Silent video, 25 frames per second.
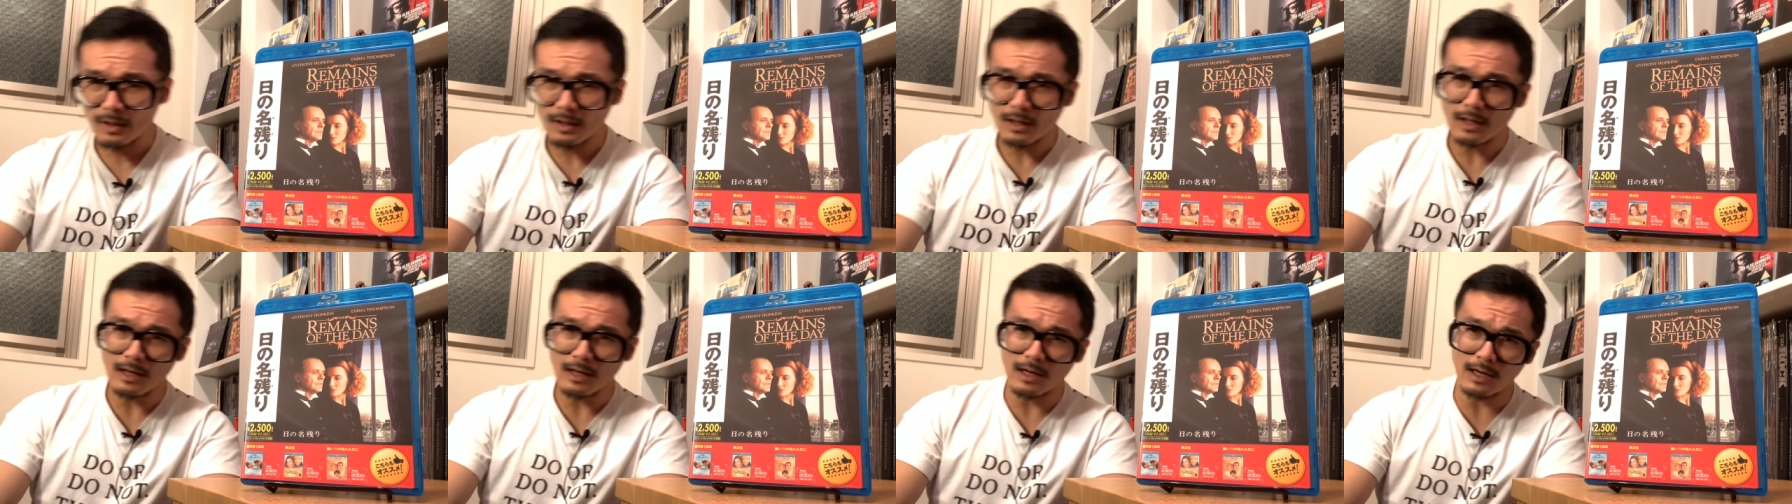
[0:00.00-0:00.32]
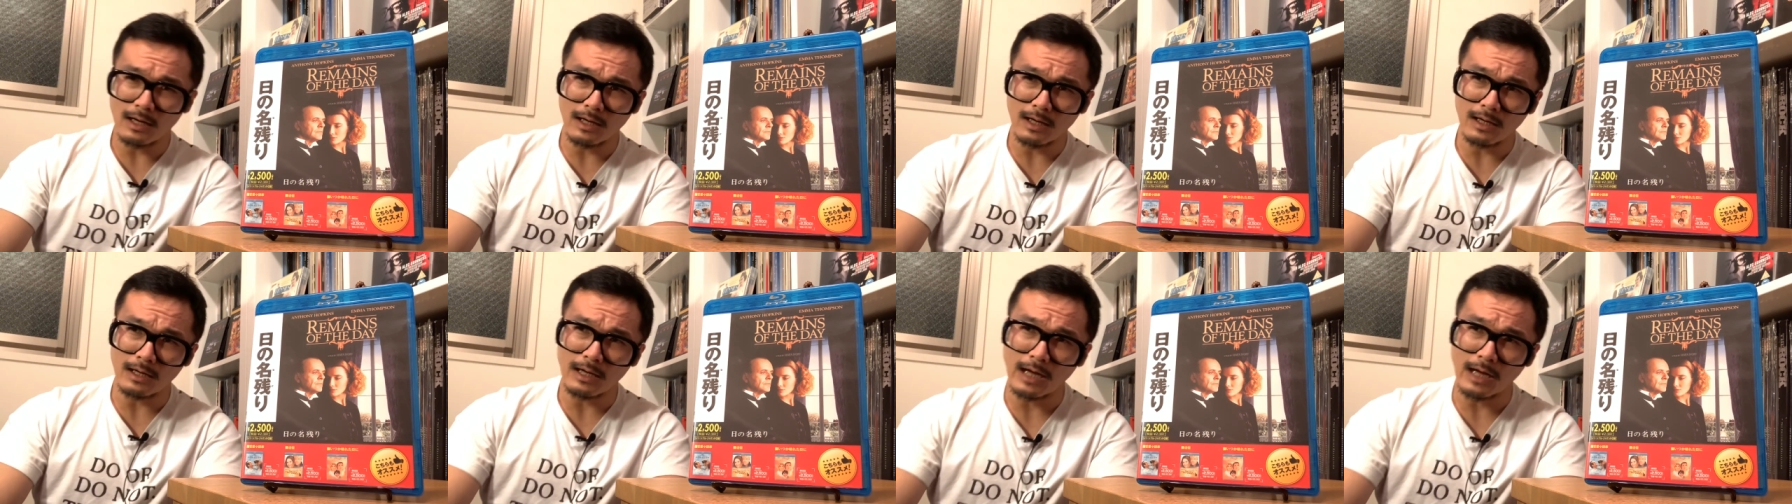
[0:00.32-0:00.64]

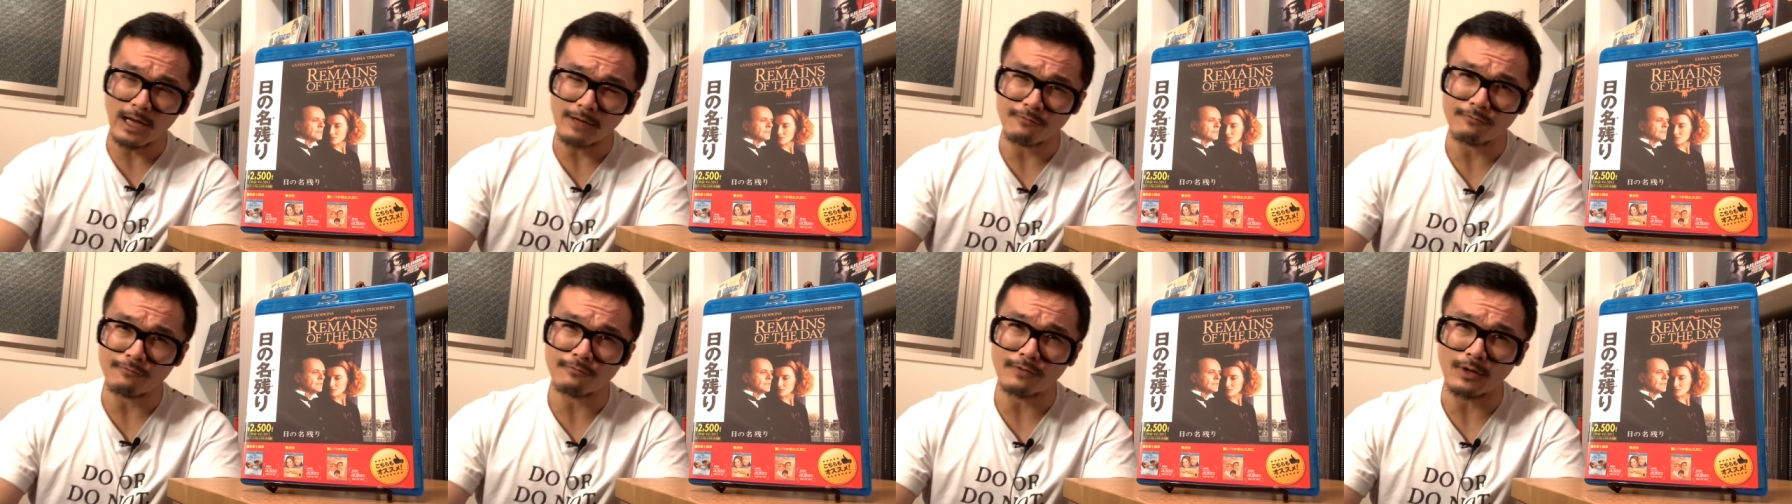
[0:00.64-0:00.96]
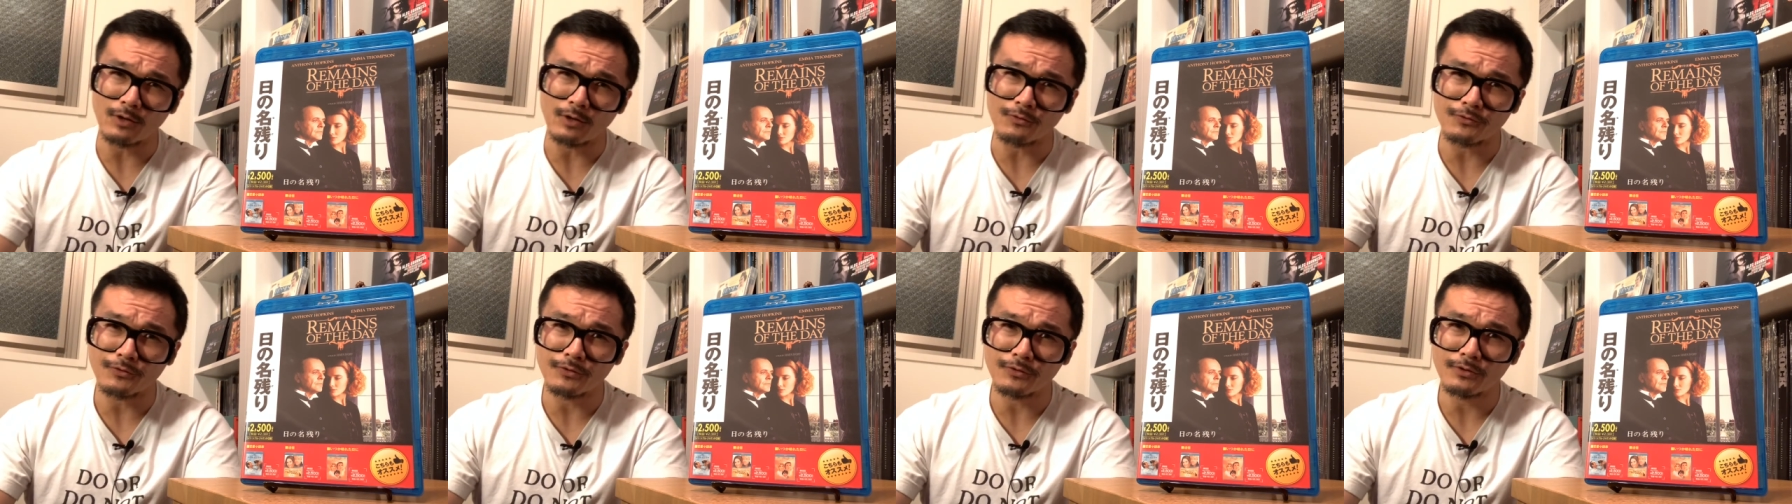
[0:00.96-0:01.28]
uh, I
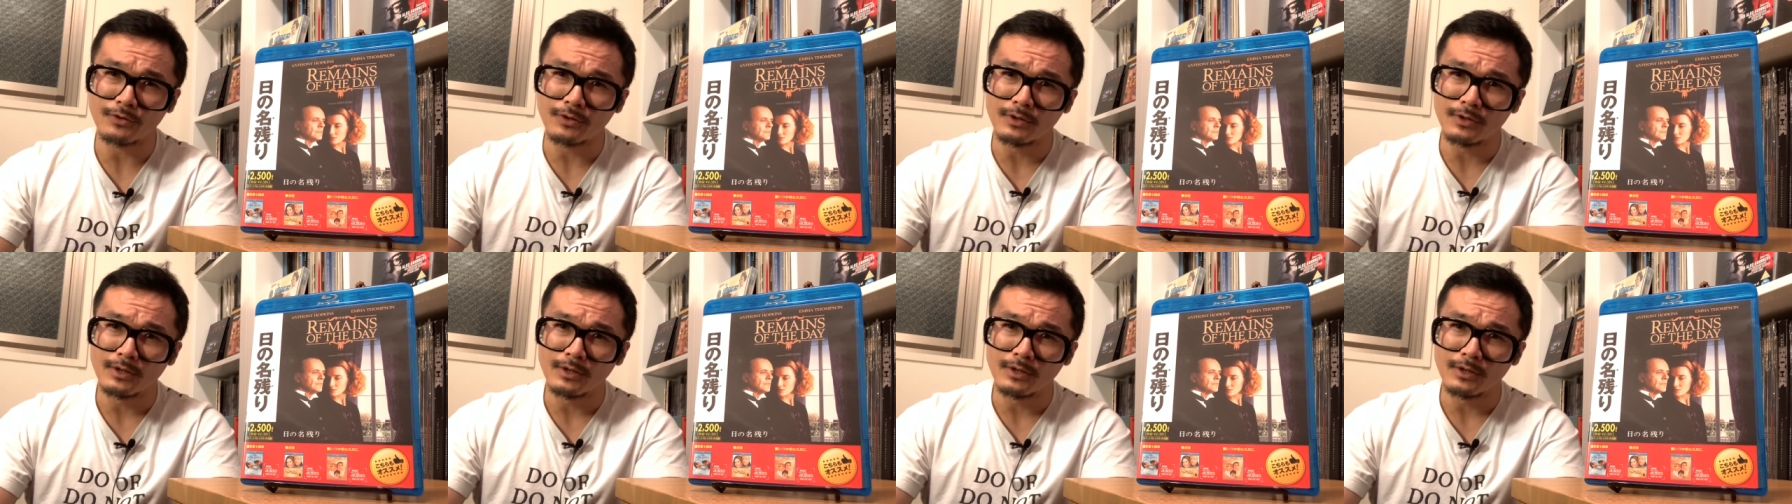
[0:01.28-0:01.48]
felt.